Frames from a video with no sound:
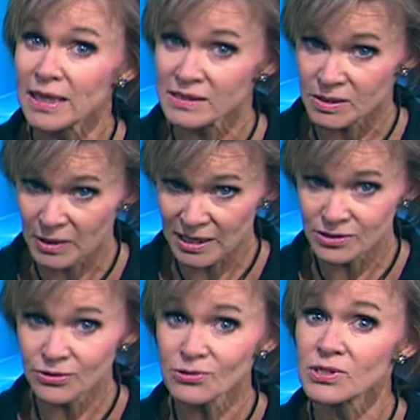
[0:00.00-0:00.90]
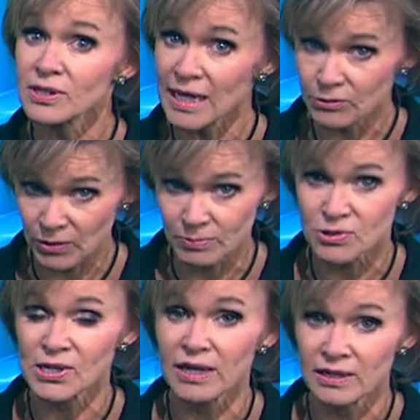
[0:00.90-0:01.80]
main sponsors, then
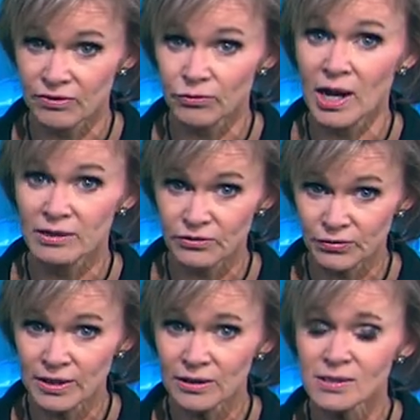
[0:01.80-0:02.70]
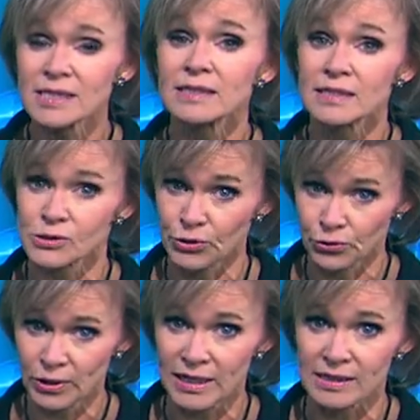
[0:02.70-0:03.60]
Representative Rhonda Fields,
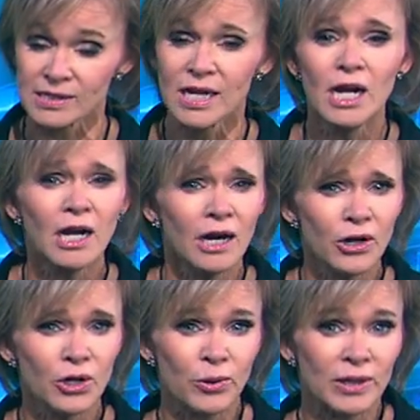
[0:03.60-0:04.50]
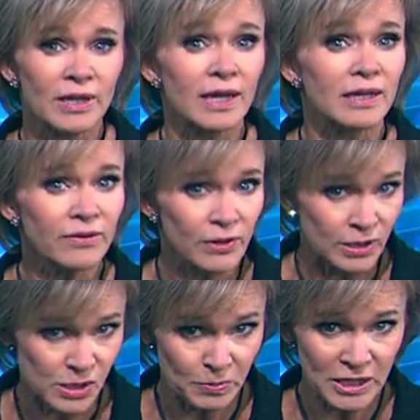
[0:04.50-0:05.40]
disagrees, arguing that
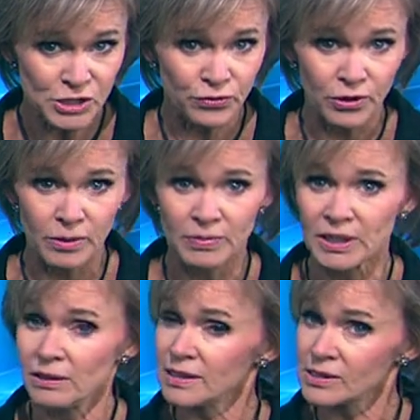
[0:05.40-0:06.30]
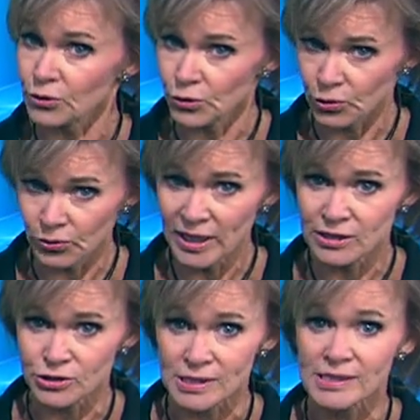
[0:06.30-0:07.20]
giving a speech for a bill isn't
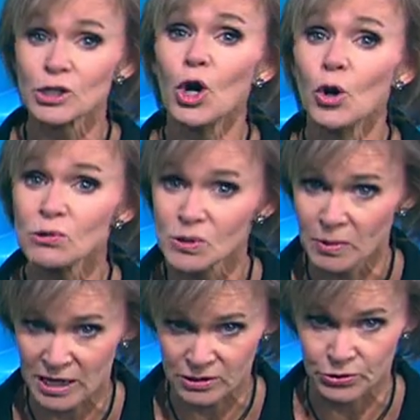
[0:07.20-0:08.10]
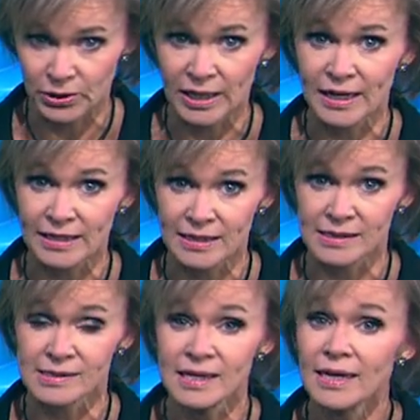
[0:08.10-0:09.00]
courageous, co-sponsoring it
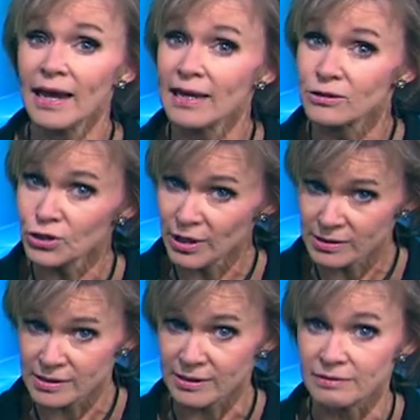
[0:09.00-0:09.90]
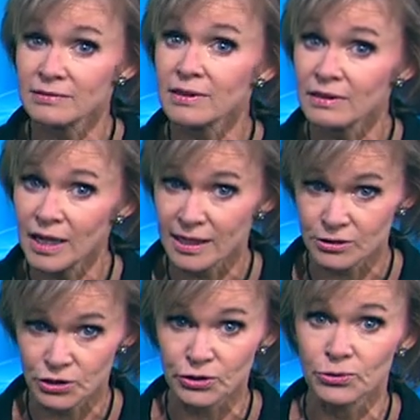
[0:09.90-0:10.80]
is. And Johnston
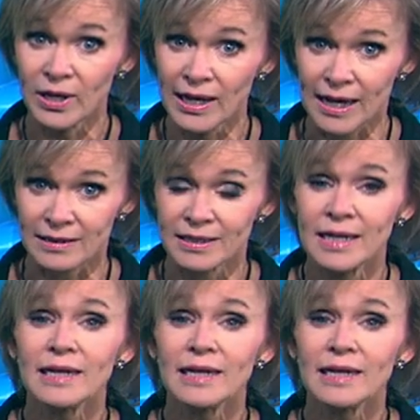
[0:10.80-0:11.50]
declined to do that.